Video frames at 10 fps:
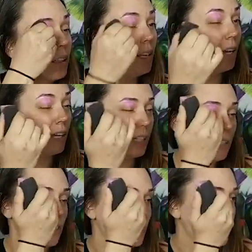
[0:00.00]
And as
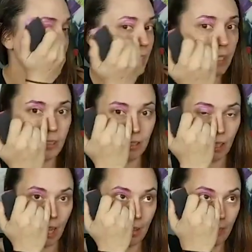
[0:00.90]
you see,
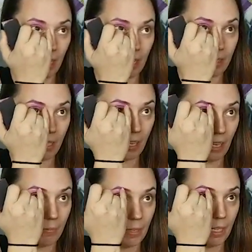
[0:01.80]
I've got
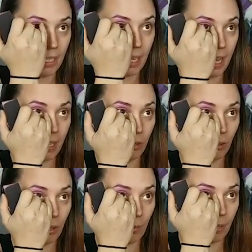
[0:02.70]
an angle
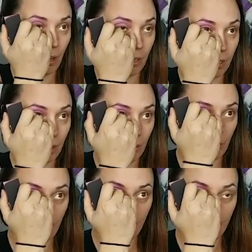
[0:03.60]
going on. So
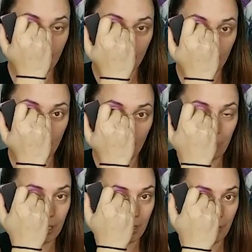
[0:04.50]
imagine that
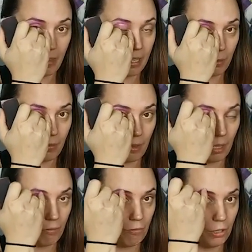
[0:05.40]
point of your face, we've got that
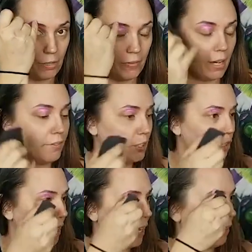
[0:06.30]
45-degree
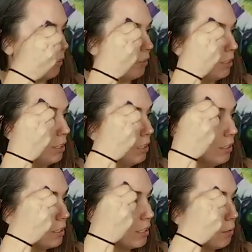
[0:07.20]
angle.
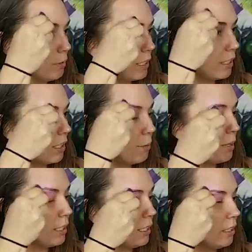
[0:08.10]
So we're going to come
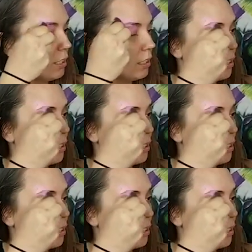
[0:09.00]
out here.